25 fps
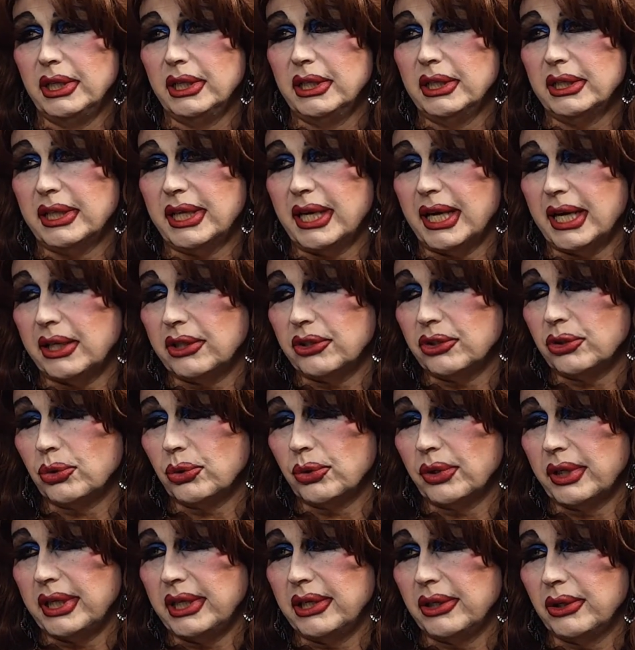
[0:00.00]

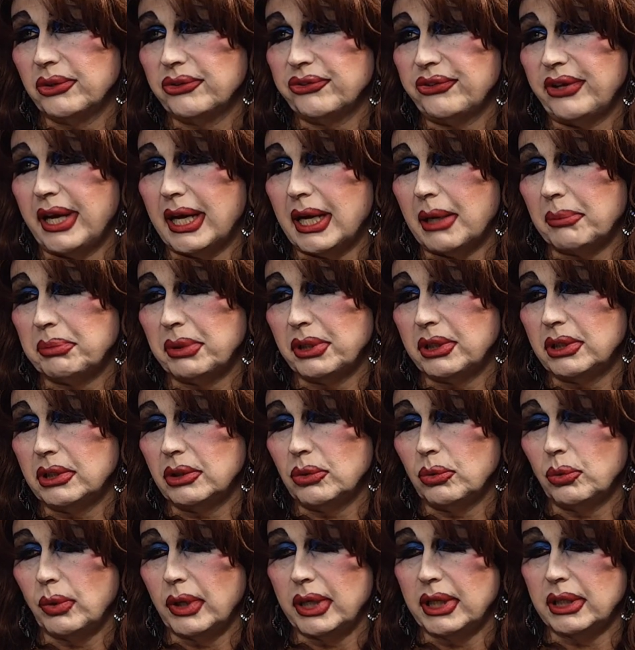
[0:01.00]
Category errors happen
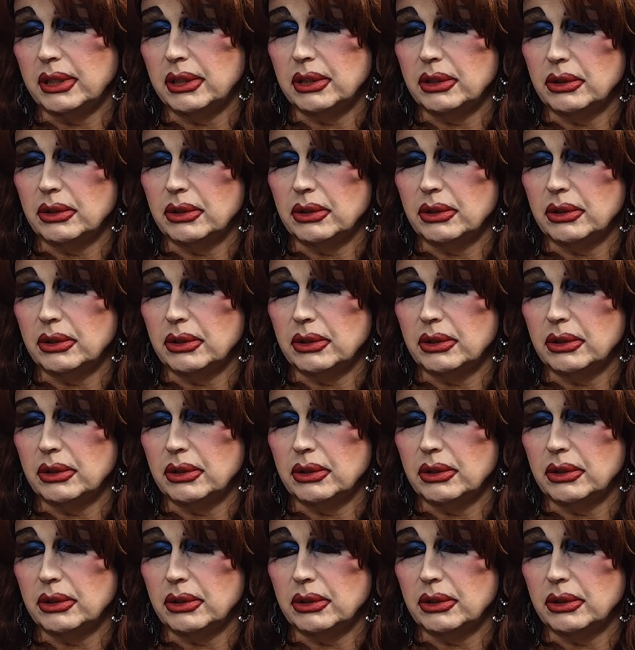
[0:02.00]
when